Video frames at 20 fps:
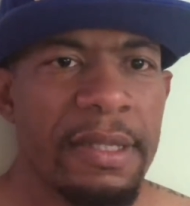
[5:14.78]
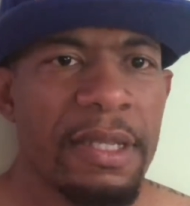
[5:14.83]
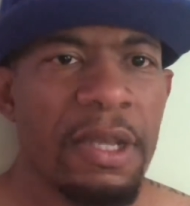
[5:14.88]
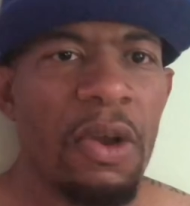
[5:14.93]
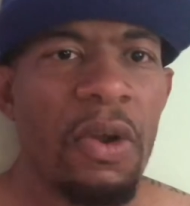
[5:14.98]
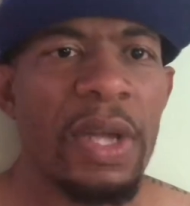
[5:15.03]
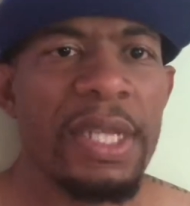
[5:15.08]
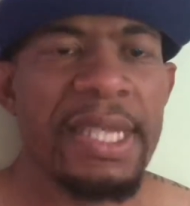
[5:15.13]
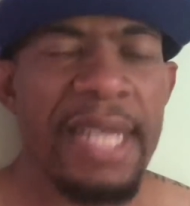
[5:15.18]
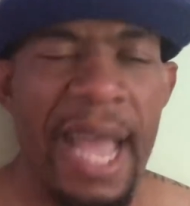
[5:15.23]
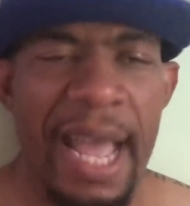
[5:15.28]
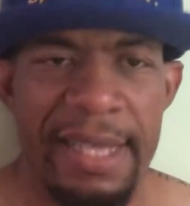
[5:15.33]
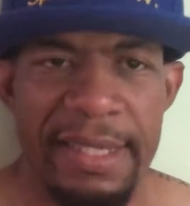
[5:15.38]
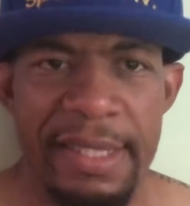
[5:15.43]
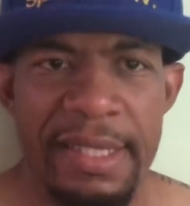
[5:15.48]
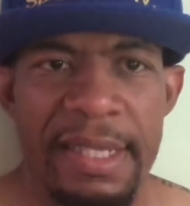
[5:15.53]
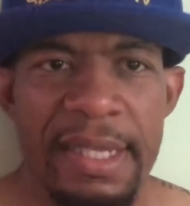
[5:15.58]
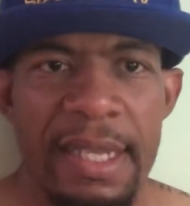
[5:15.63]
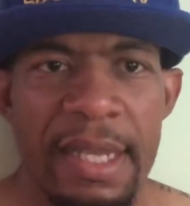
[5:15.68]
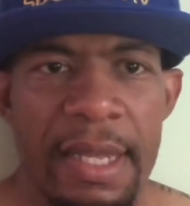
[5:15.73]

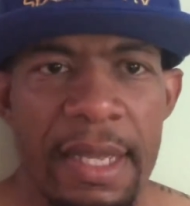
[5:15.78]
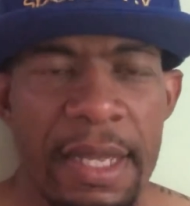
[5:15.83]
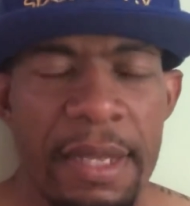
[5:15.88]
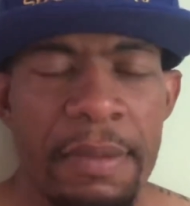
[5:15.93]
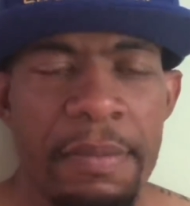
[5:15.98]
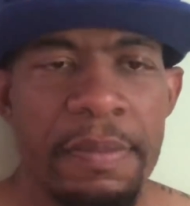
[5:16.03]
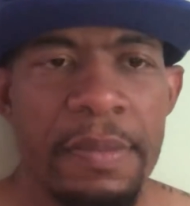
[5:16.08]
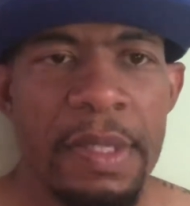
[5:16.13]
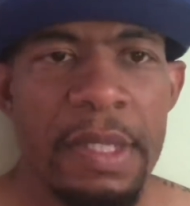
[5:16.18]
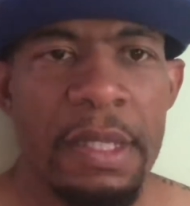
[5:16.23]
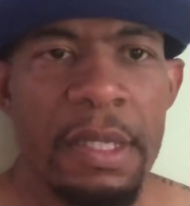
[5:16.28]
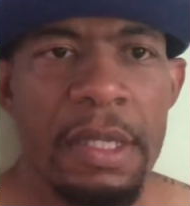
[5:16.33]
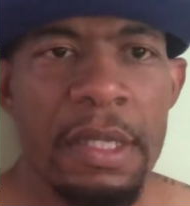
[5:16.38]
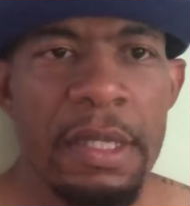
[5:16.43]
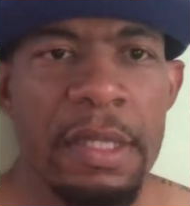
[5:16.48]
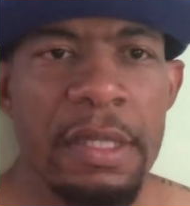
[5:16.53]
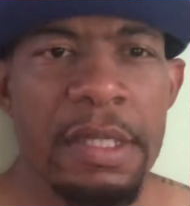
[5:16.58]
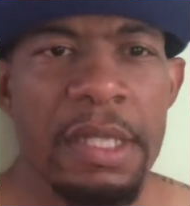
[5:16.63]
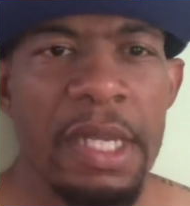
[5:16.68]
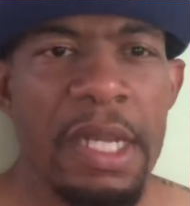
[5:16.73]
audacity of him
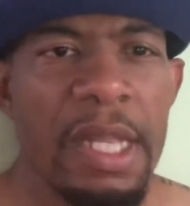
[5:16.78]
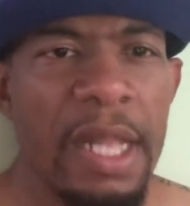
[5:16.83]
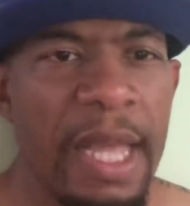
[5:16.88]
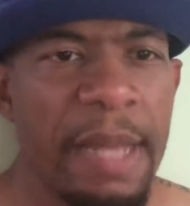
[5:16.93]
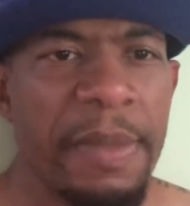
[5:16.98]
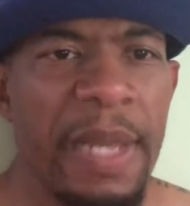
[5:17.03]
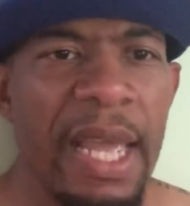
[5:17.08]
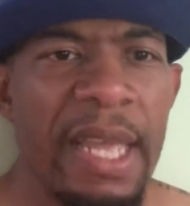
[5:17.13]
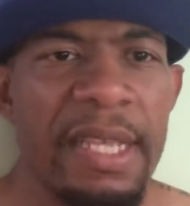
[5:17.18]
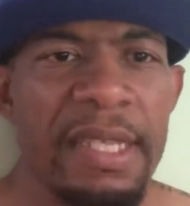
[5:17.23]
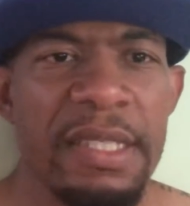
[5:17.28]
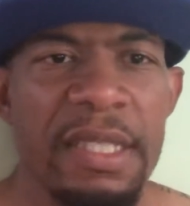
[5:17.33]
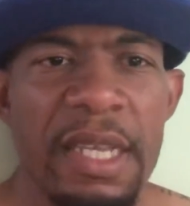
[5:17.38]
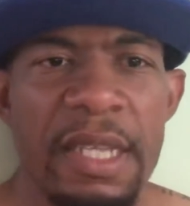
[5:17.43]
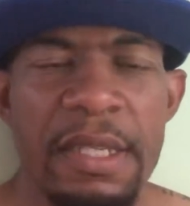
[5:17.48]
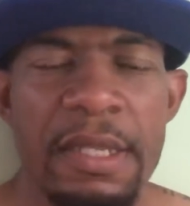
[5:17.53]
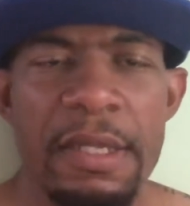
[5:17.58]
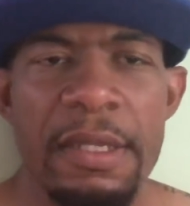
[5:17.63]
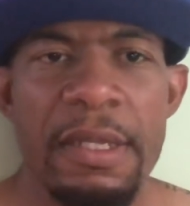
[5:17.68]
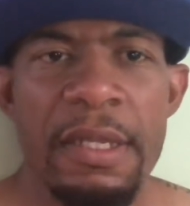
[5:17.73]
to claim that he's
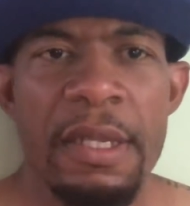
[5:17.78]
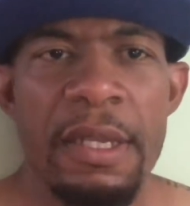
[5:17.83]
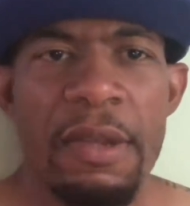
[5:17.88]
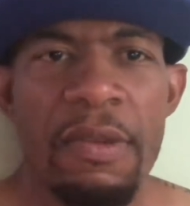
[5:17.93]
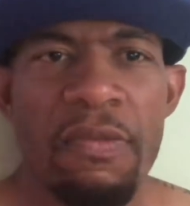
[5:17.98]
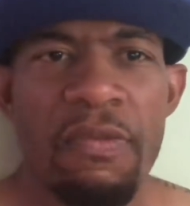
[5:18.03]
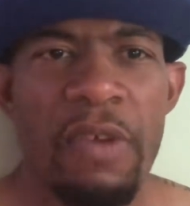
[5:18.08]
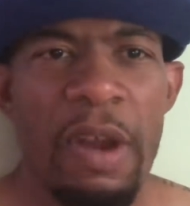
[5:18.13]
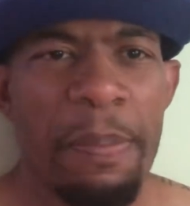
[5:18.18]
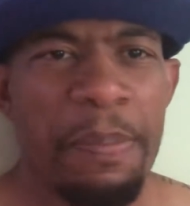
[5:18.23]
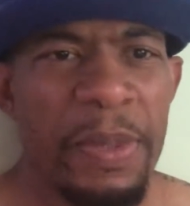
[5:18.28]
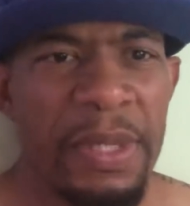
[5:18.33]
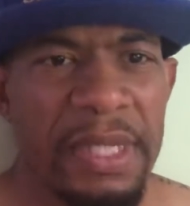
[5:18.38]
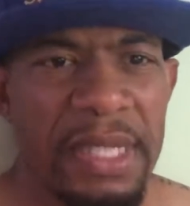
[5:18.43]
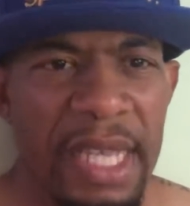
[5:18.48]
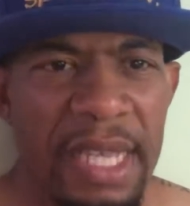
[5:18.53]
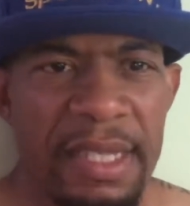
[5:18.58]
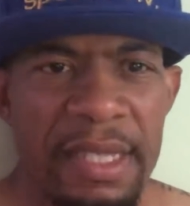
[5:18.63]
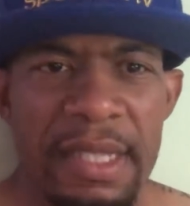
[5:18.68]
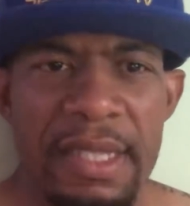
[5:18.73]
gonna
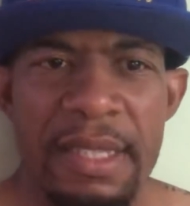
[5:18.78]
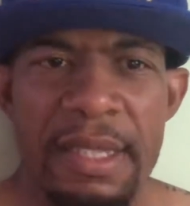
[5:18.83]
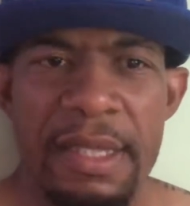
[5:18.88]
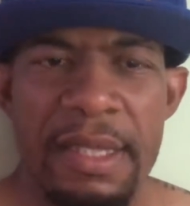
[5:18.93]
represent